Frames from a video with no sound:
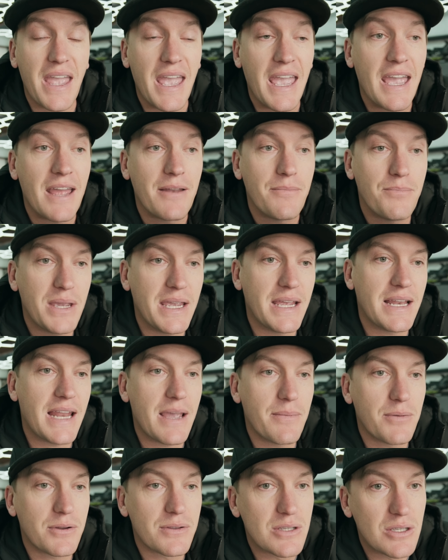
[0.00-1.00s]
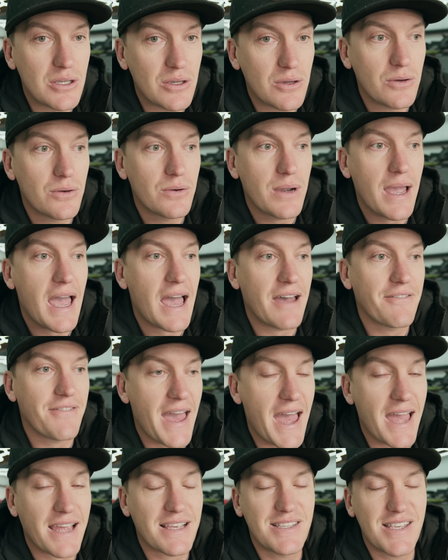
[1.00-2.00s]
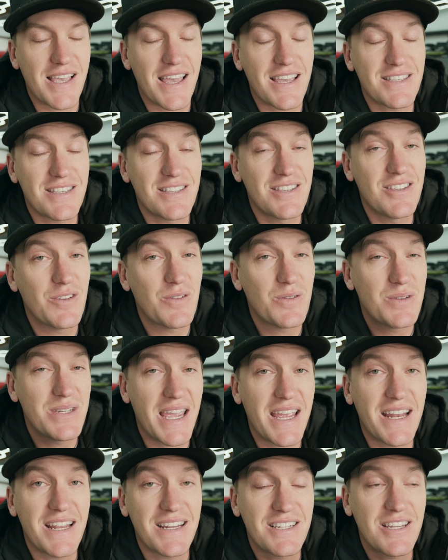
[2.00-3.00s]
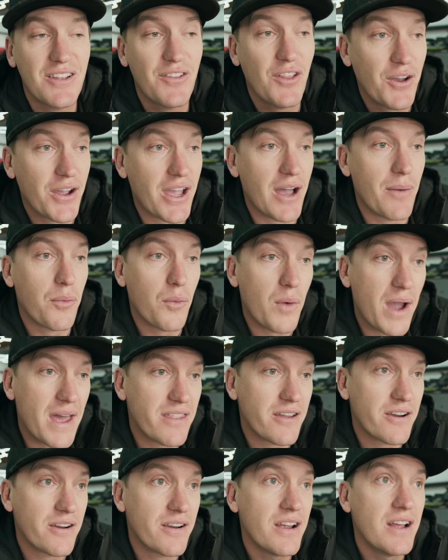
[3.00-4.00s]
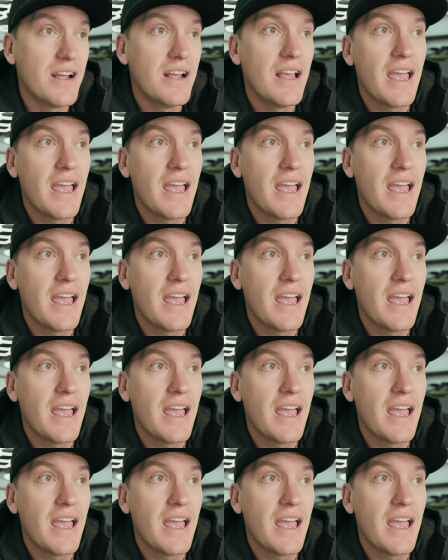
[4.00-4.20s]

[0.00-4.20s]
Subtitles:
and being able to have access to data to look up weather